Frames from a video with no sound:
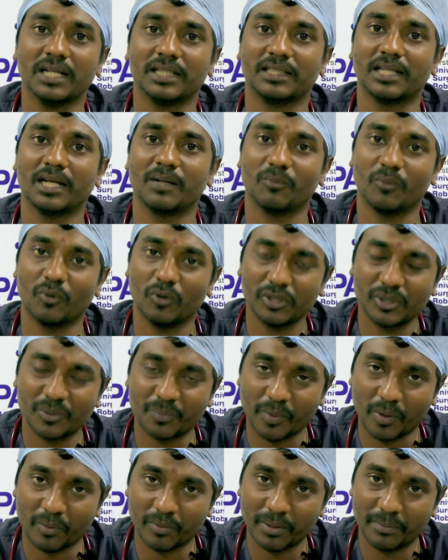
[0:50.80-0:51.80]
then
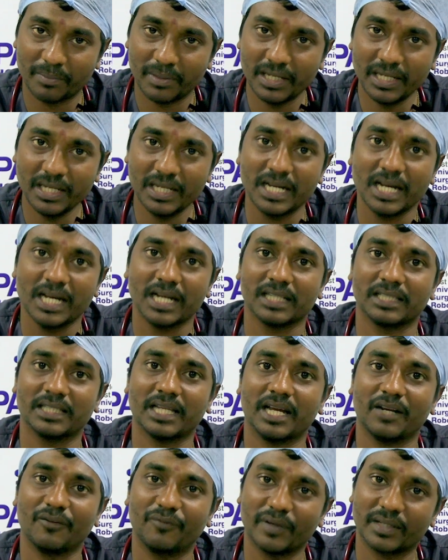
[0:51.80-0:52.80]
most probably
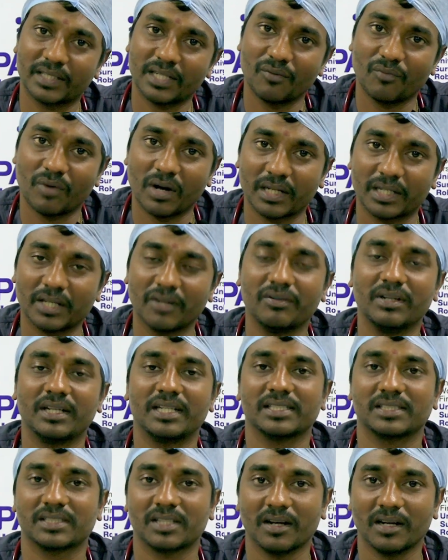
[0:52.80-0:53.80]
the infection, whatever
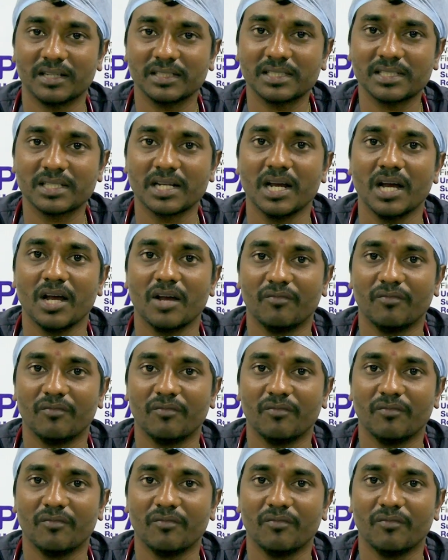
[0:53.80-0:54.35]
it is caused,